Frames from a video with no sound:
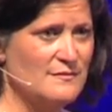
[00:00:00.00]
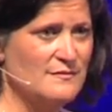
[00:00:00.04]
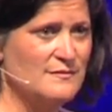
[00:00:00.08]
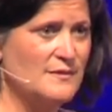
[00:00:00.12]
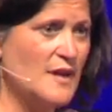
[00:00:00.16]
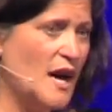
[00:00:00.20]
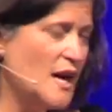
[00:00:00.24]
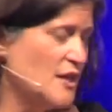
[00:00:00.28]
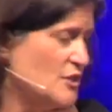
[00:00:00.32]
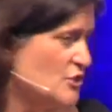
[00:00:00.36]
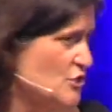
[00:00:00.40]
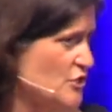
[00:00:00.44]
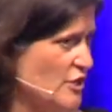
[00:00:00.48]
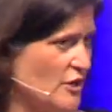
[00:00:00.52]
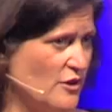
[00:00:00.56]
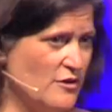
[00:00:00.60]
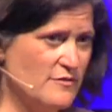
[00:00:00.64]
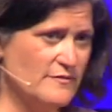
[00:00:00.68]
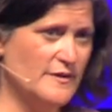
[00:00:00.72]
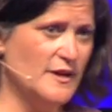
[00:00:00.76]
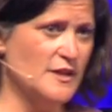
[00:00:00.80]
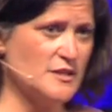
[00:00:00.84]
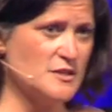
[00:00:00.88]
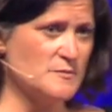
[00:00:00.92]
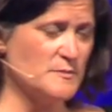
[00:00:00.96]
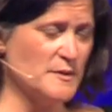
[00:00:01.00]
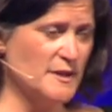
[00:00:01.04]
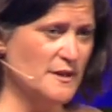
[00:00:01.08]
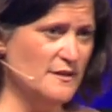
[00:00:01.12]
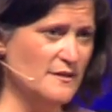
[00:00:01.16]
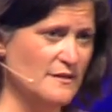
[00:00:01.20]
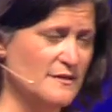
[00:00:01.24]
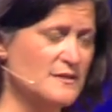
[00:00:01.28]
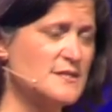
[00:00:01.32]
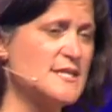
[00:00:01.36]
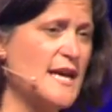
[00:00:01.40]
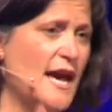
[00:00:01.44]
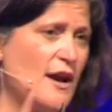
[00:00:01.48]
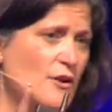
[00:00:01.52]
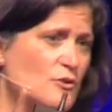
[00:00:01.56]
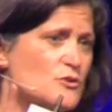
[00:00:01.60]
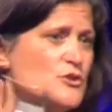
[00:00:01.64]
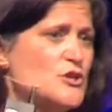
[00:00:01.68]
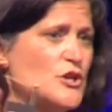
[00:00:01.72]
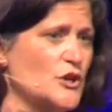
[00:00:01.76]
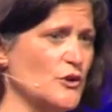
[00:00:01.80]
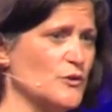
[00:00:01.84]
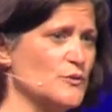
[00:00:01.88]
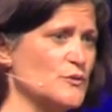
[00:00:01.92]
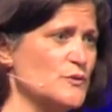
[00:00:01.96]
not Sharon Vosmek, Dow
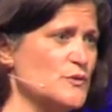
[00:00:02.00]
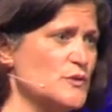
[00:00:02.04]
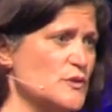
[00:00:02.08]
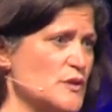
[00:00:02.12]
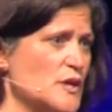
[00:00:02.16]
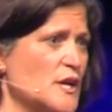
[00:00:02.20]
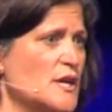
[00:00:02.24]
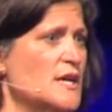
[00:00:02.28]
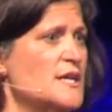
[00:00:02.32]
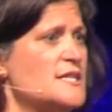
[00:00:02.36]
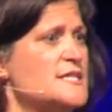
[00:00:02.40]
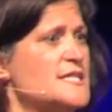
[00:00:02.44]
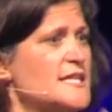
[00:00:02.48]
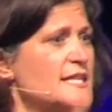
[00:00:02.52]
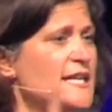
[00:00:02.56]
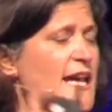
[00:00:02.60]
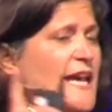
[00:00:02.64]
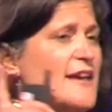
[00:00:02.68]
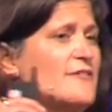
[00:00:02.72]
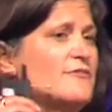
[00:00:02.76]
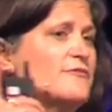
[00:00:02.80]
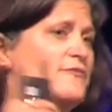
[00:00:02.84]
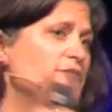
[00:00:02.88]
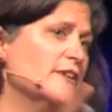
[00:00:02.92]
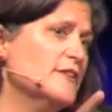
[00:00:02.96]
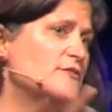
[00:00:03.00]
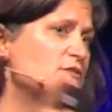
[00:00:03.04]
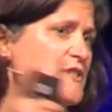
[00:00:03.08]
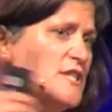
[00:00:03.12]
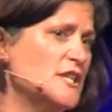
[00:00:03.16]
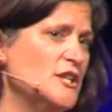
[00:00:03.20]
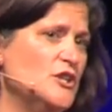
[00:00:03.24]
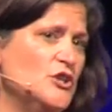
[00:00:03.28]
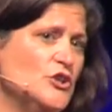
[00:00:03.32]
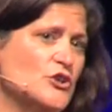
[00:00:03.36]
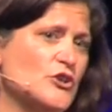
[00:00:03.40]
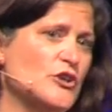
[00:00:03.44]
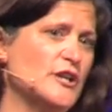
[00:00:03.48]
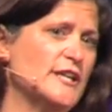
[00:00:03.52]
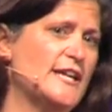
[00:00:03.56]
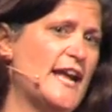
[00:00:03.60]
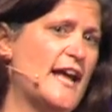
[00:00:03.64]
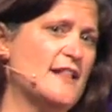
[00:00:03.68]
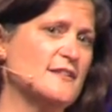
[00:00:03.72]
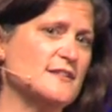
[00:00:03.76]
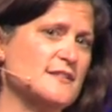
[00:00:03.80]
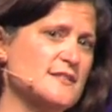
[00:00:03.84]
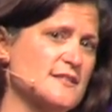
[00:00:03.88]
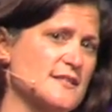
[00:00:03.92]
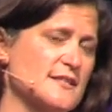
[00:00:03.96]
Jones did a 15-year
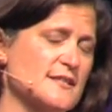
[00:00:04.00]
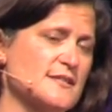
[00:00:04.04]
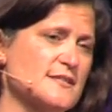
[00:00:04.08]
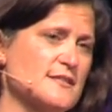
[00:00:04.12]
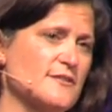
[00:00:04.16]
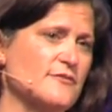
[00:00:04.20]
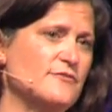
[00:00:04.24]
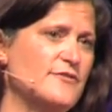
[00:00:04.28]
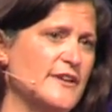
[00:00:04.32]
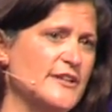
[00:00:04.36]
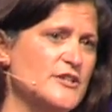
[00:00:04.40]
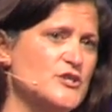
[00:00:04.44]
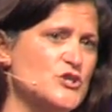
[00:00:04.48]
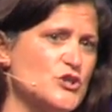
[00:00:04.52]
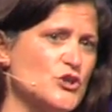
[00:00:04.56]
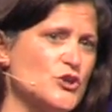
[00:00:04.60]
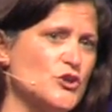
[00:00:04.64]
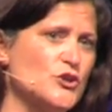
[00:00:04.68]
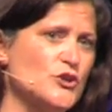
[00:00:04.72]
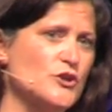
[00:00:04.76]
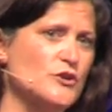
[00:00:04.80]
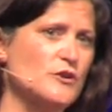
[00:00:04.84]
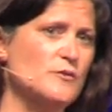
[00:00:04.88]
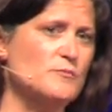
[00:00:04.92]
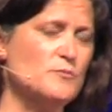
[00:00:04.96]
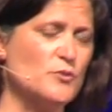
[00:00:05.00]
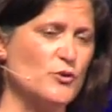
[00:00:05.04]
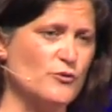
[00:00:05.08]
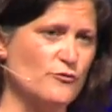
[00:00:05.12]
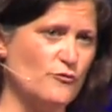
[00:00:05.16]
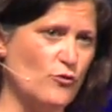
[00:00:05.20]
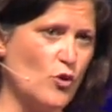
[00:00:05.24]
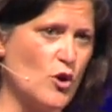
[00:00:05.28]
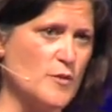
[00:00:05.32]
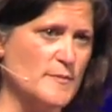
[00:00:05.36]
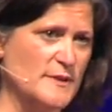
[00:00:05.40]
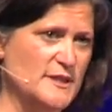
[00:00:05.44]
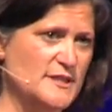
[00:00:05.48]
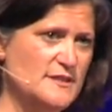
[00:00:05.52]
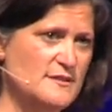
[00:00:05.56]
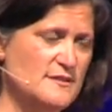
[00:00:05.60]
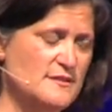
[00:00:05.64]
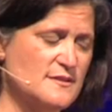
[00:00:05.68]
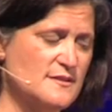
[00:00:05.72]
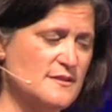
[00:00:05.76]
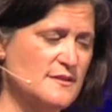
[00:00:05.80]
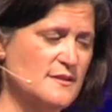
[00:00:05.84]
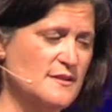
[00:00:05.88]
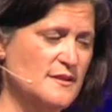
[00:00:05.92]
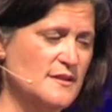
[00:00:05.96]
analysis of venture
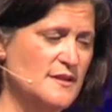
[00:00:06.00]
performance,